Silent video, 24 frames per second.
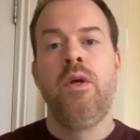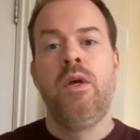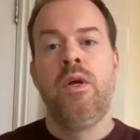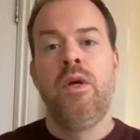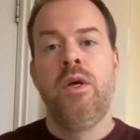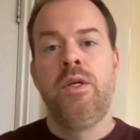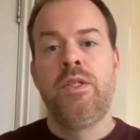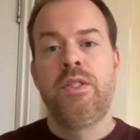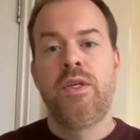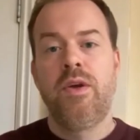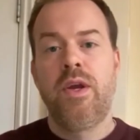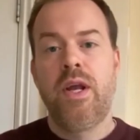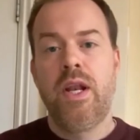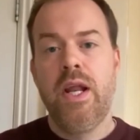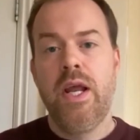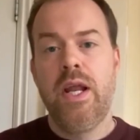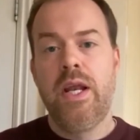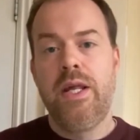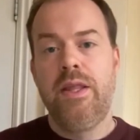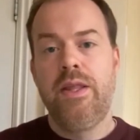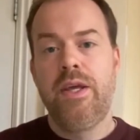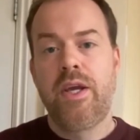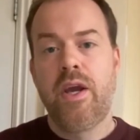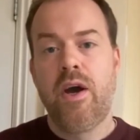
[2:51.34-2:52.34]
So
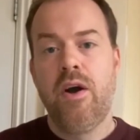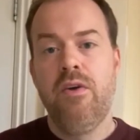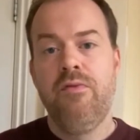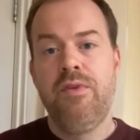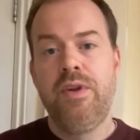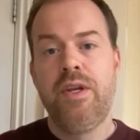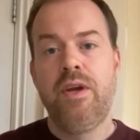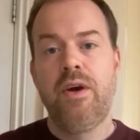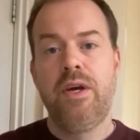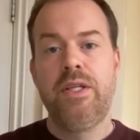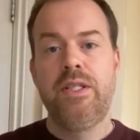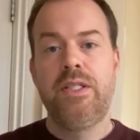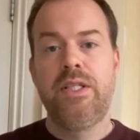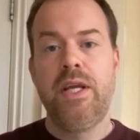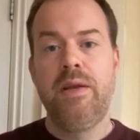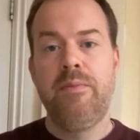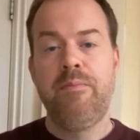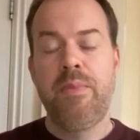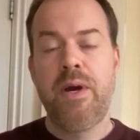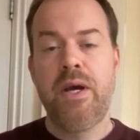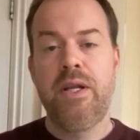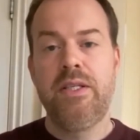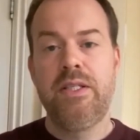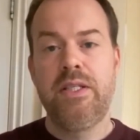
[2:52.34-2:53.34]
clearly, the COVID-19
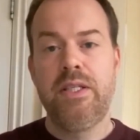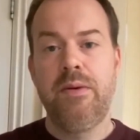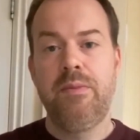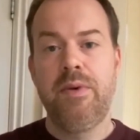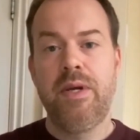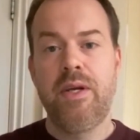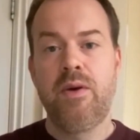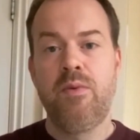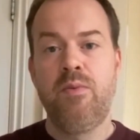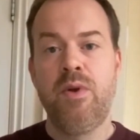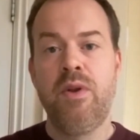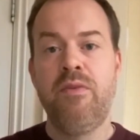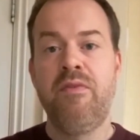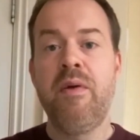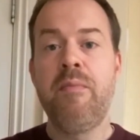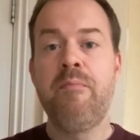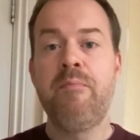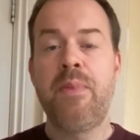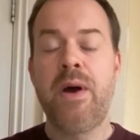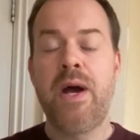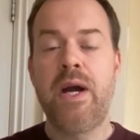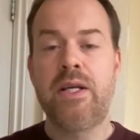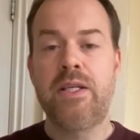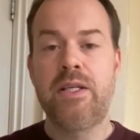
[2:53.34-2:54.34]
pandemic will have
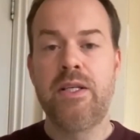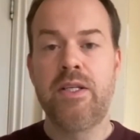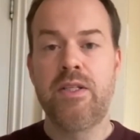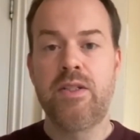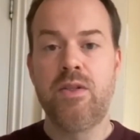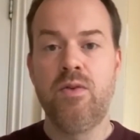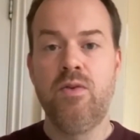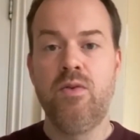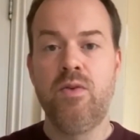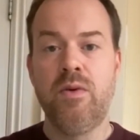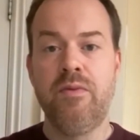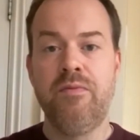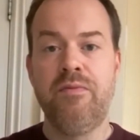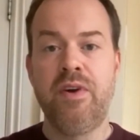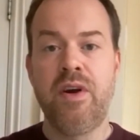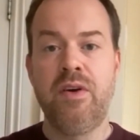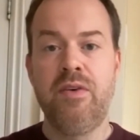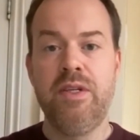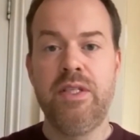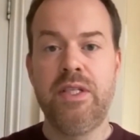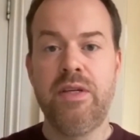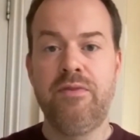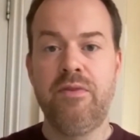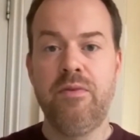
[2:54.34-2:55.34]
impacted us all in
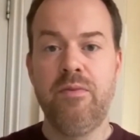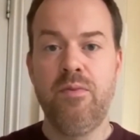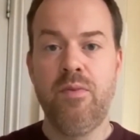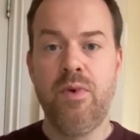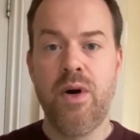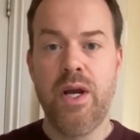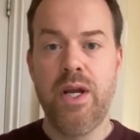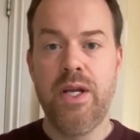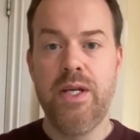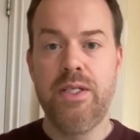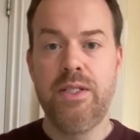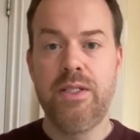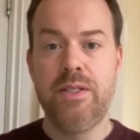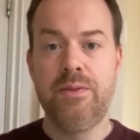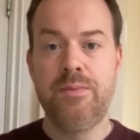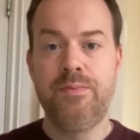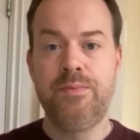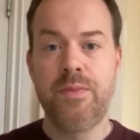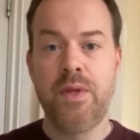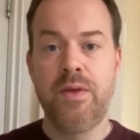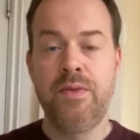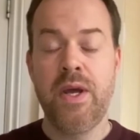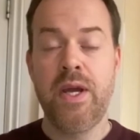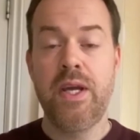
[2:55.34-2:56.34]
very different ways,
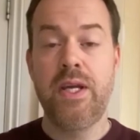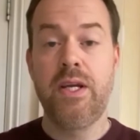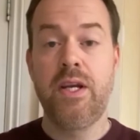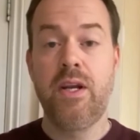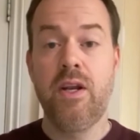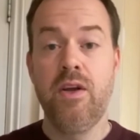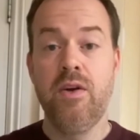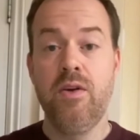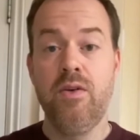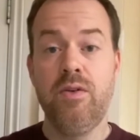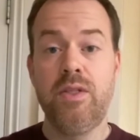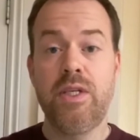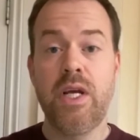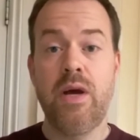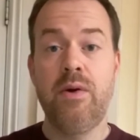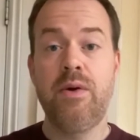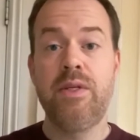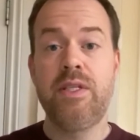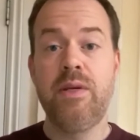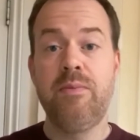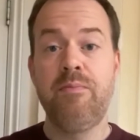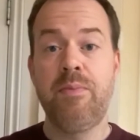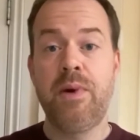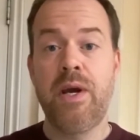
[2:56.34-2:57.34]
and that includes how
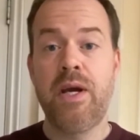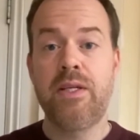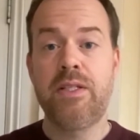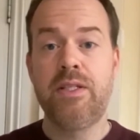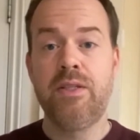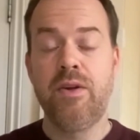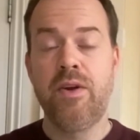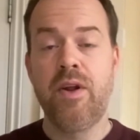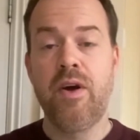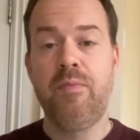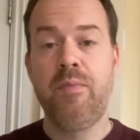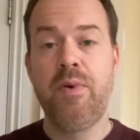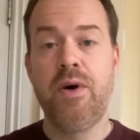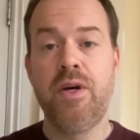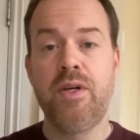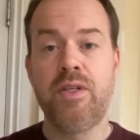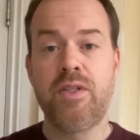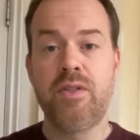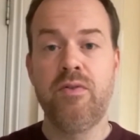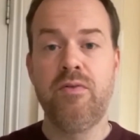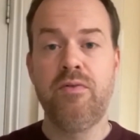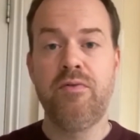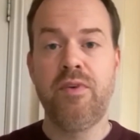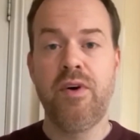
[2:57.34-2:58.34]
it's impacted on our
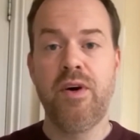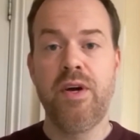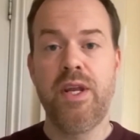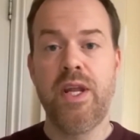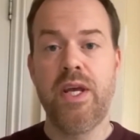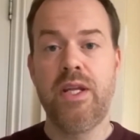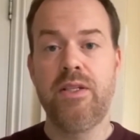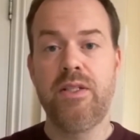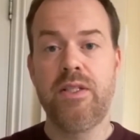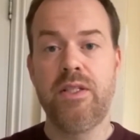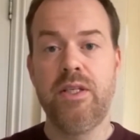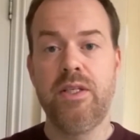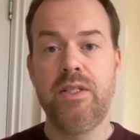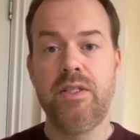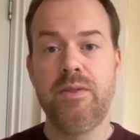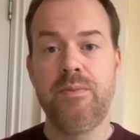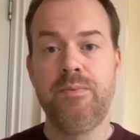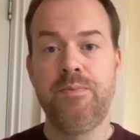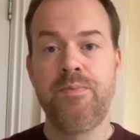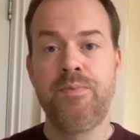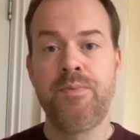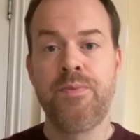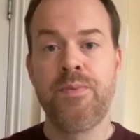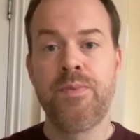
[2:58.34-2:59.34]
personal finances.
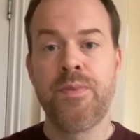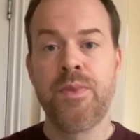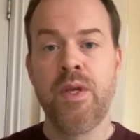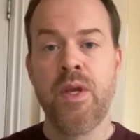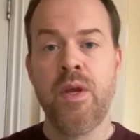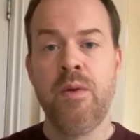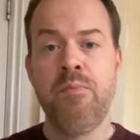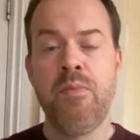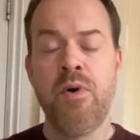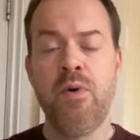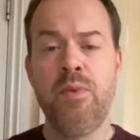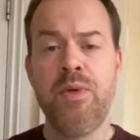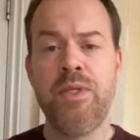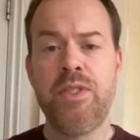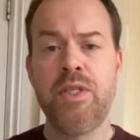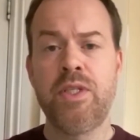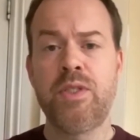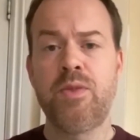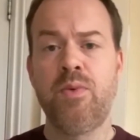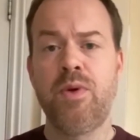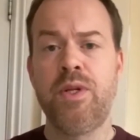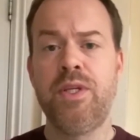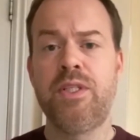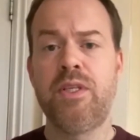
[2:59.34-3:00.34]
But we
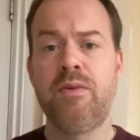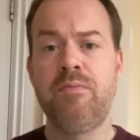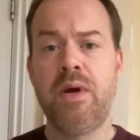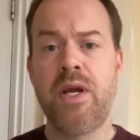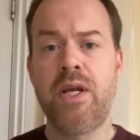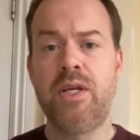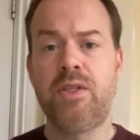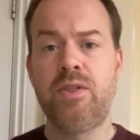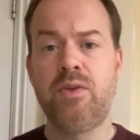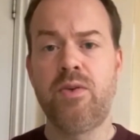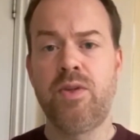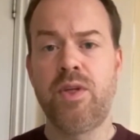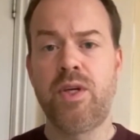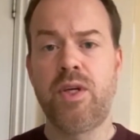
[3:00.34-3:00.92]
just wanted to make sure the